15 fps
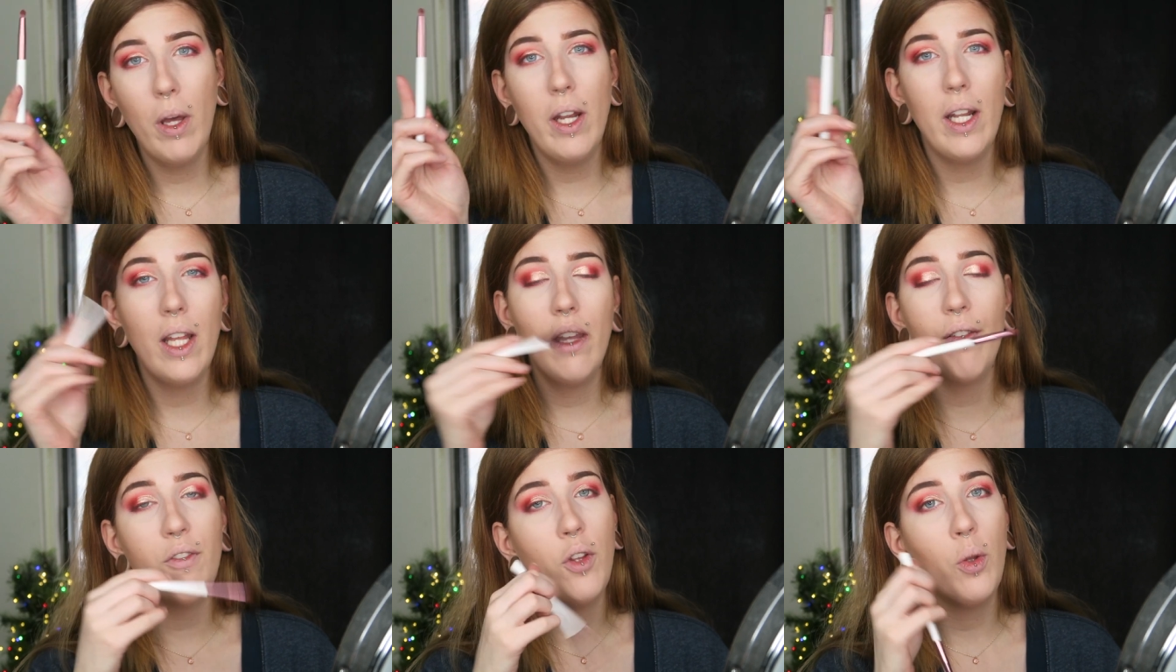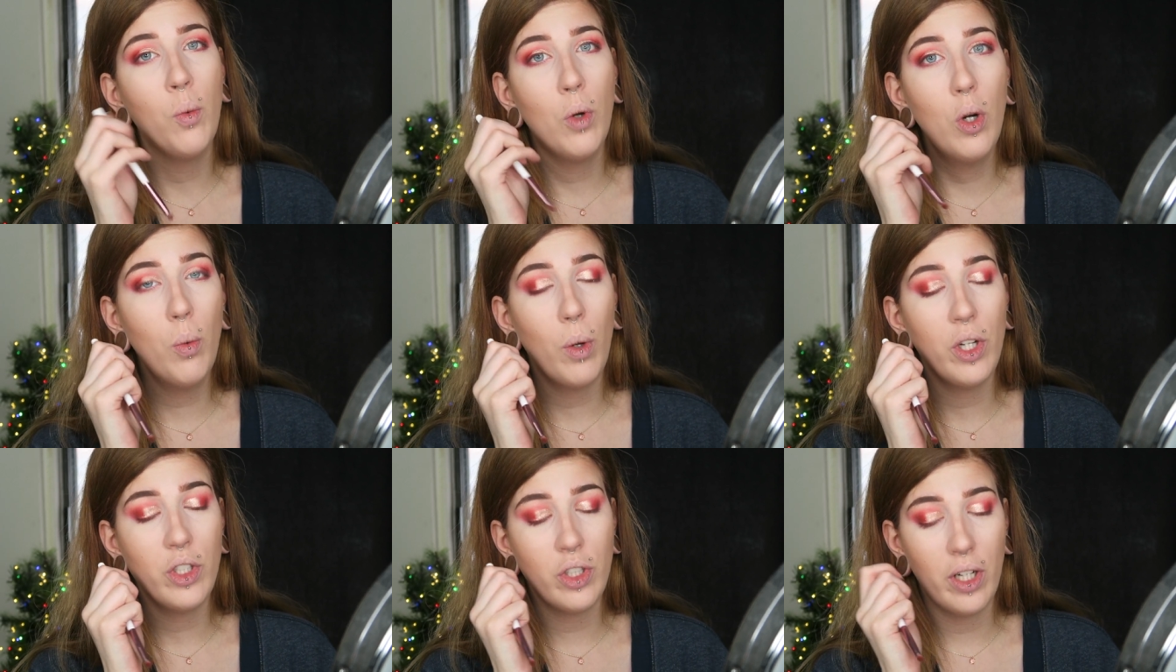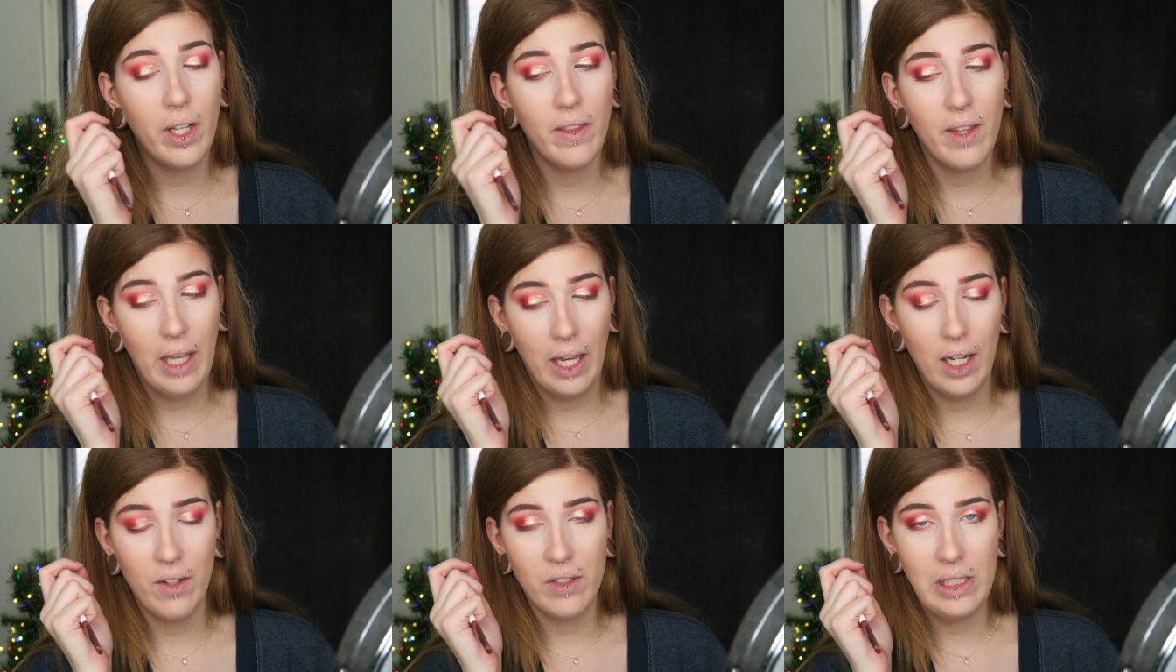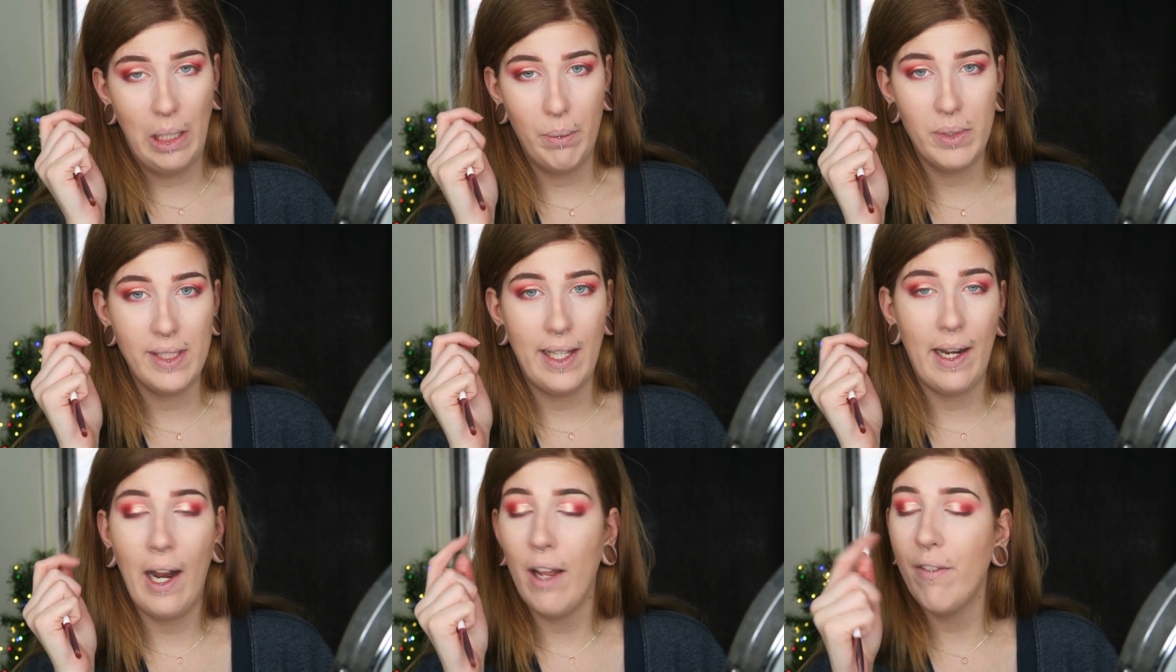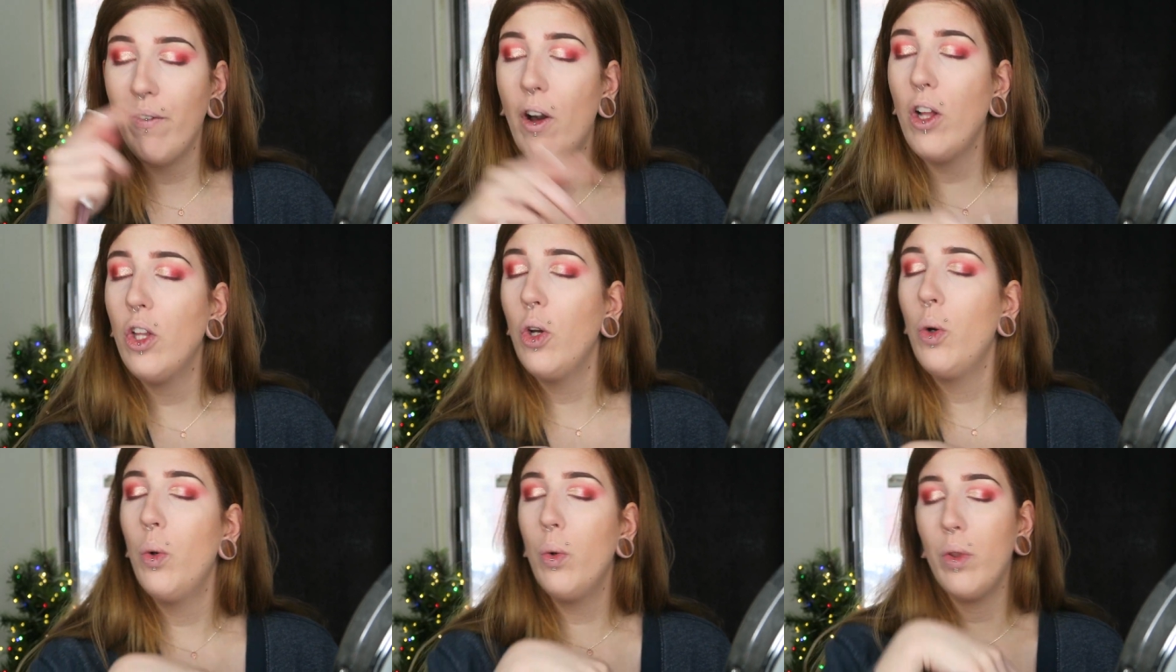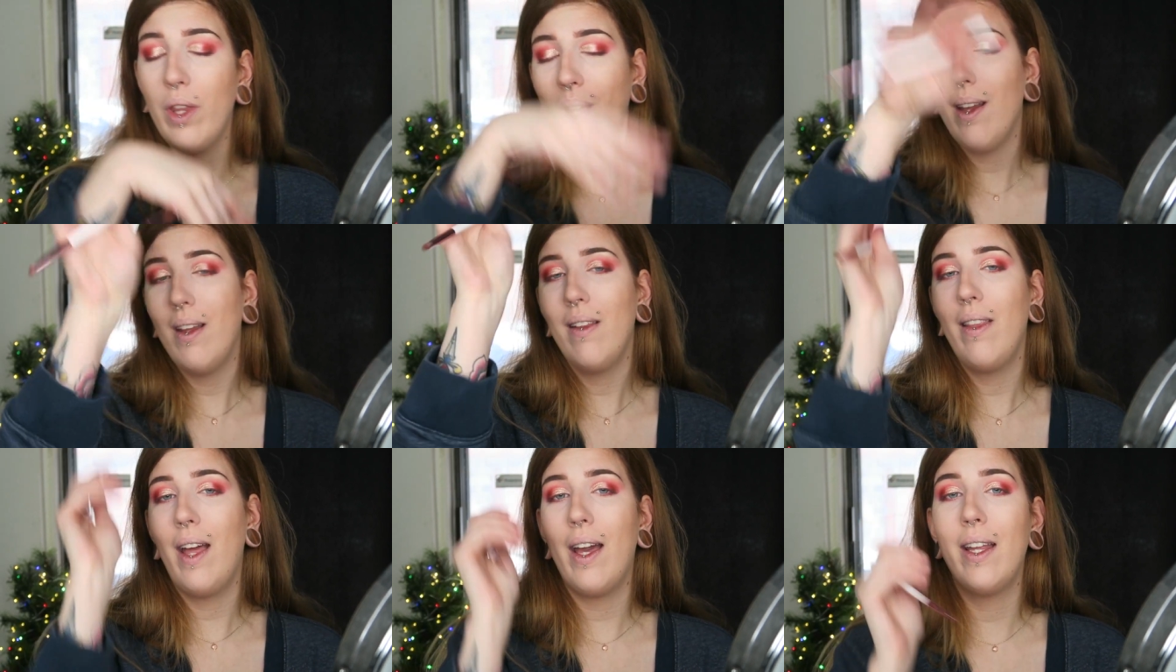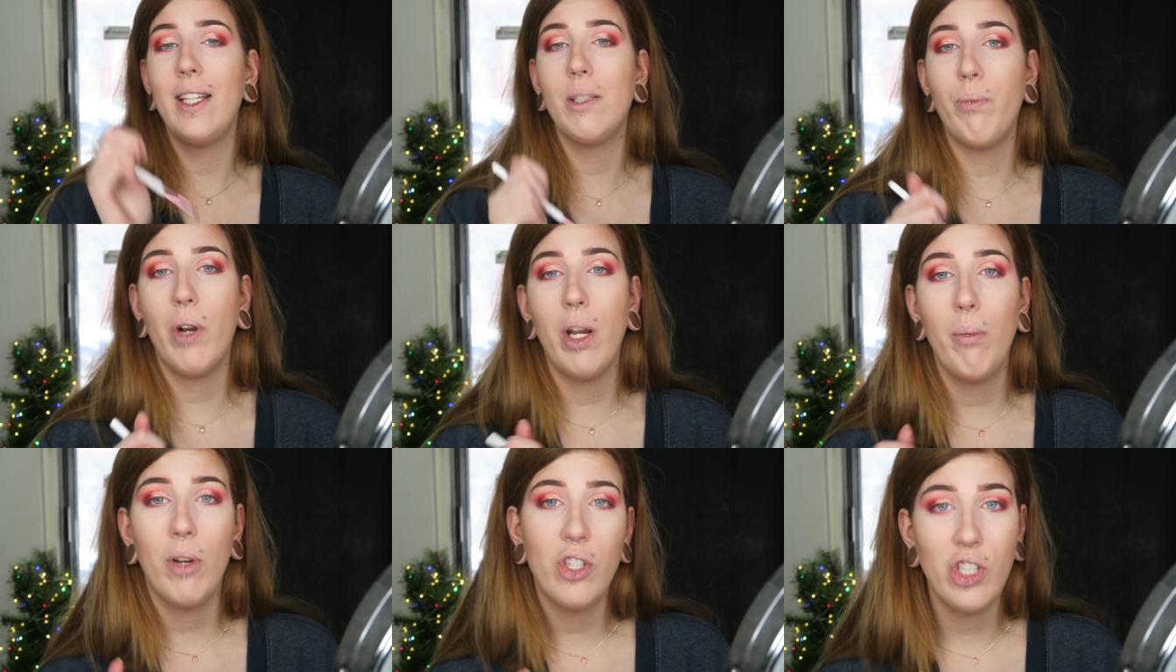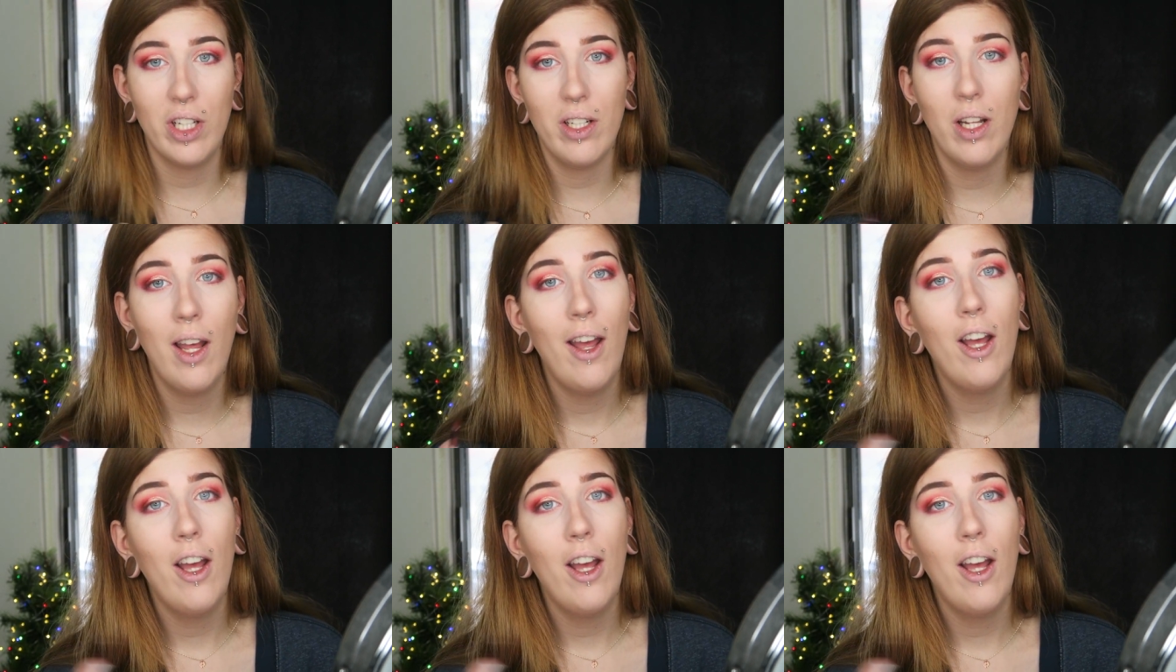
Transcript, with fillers: but if you were wondering the kind of steps that I follow, then that is pretty much it.